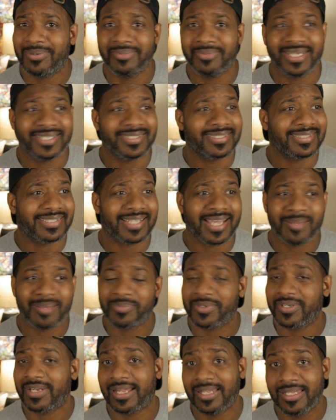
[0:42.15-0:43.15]
I'm not
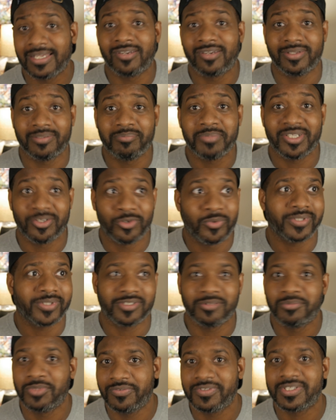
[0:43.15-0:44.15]
stopping. I literally be going to
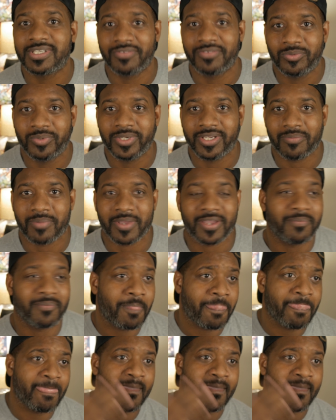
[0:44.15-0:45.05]
the movies every week, man.